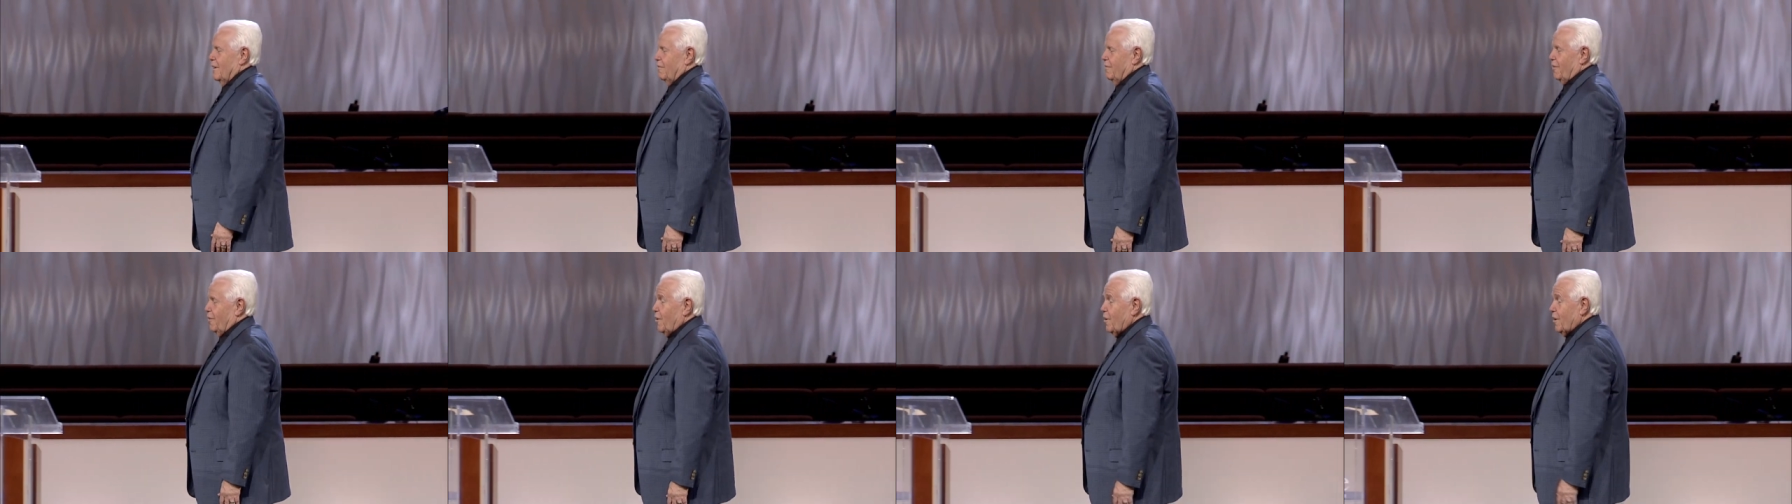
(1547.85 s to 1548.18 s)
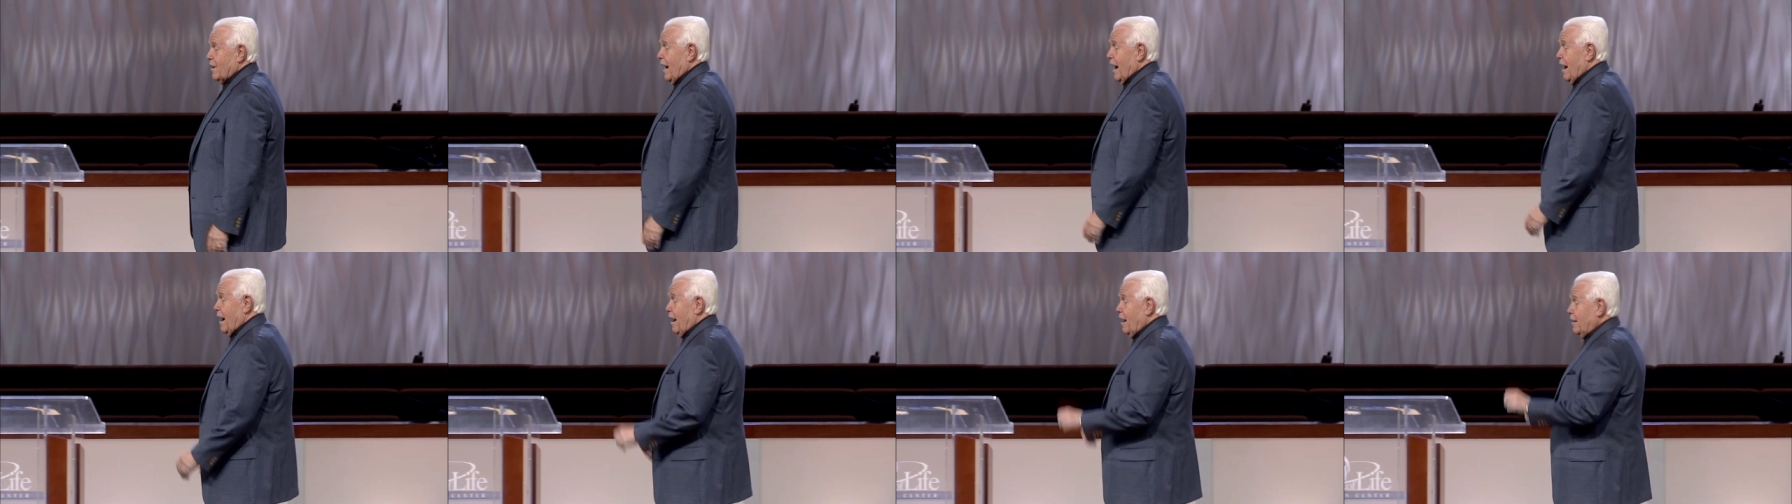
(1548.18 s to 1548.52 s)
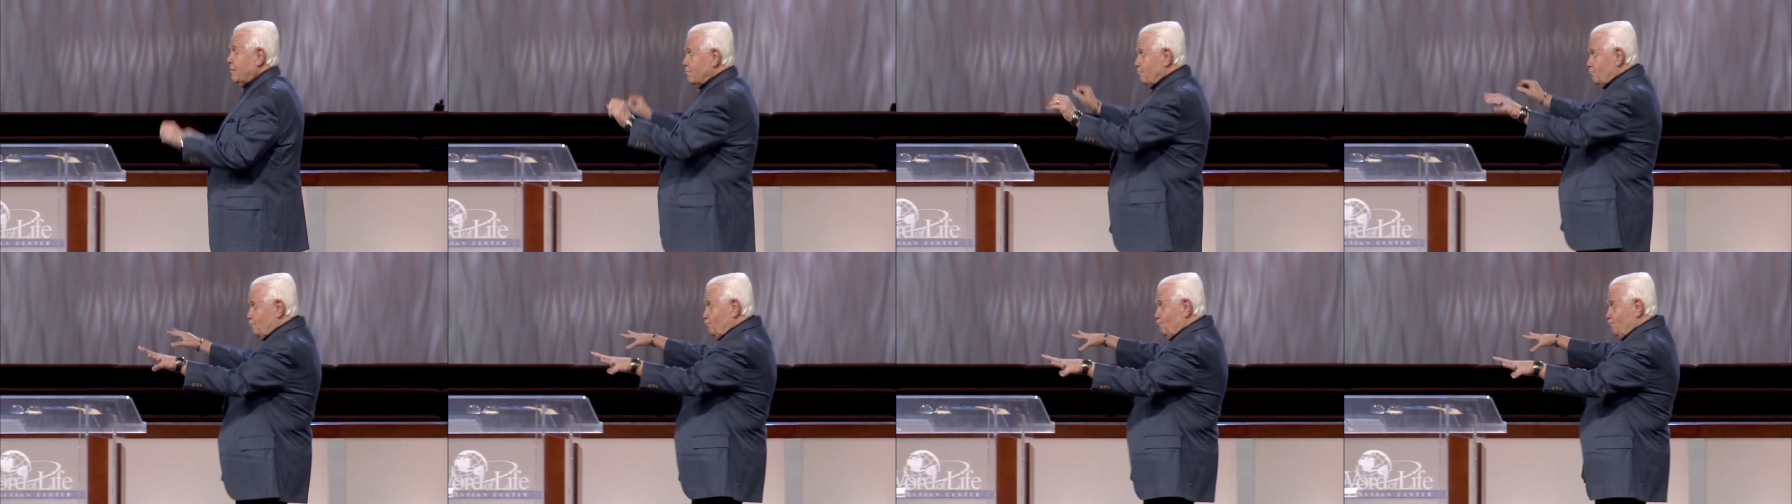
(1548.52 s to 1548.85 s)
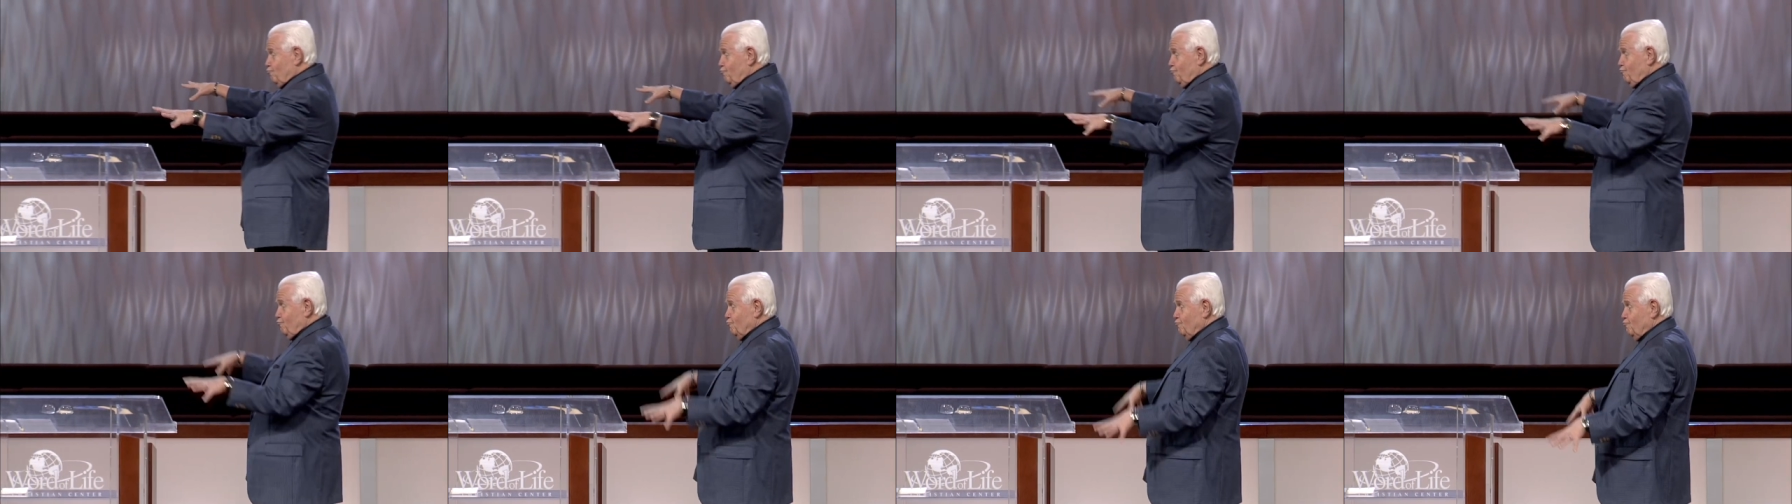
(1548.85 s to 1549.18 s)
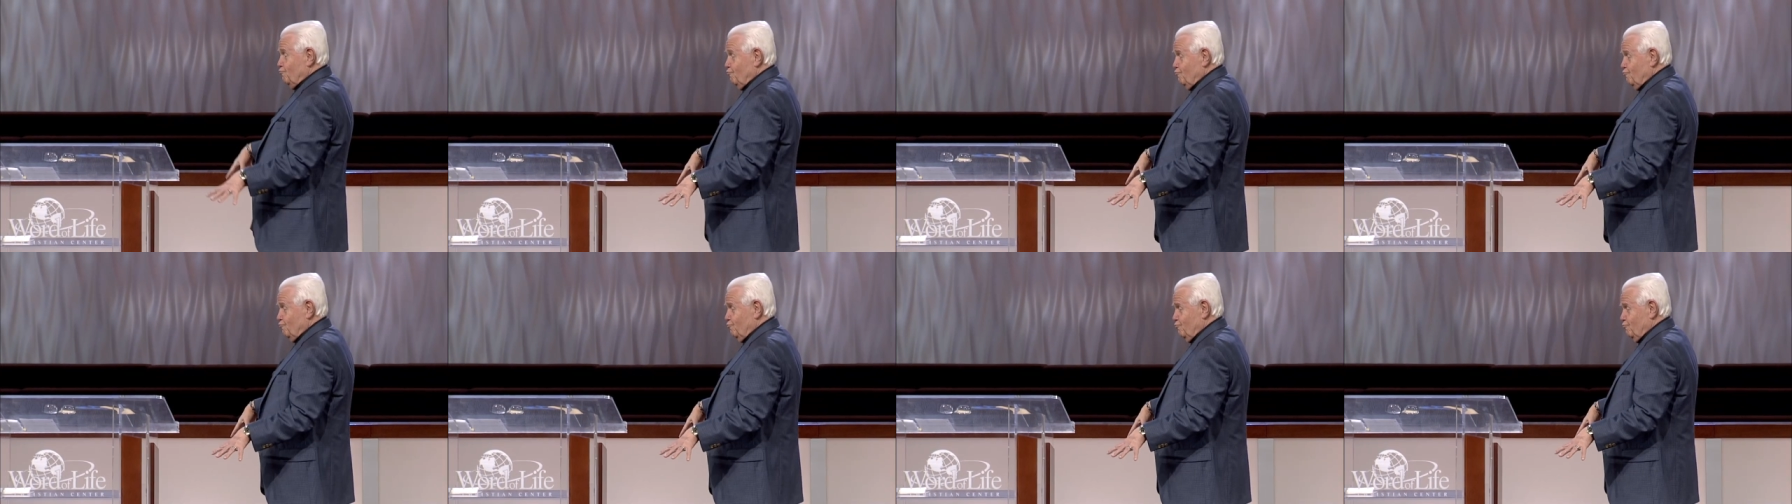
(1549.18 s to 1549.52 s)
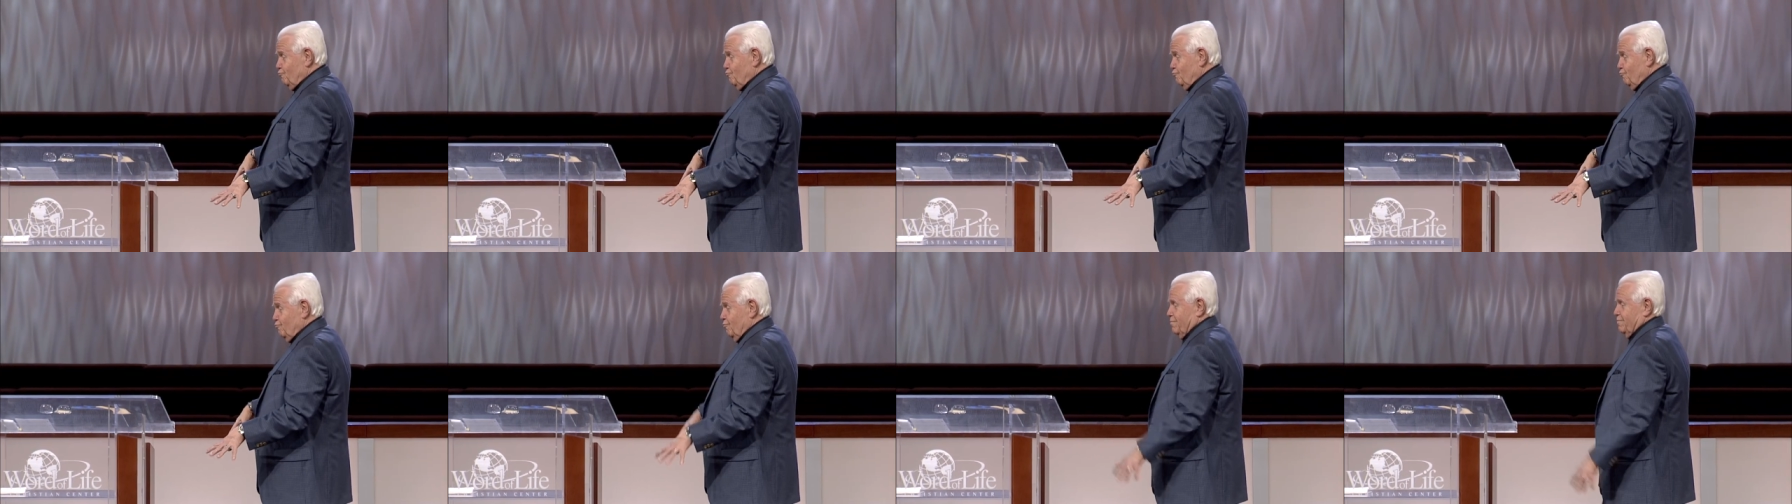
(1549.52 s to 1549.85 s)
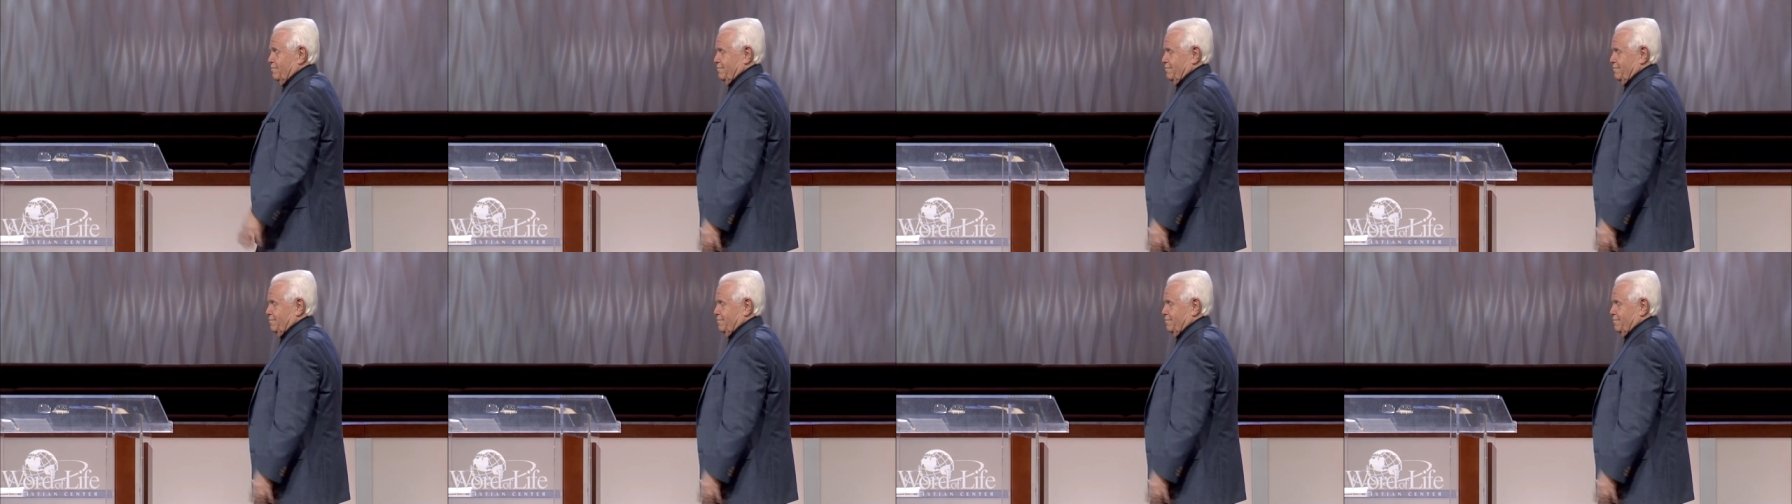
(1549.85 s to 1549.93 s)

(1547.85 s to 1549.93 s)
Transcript: For God mm-hmm,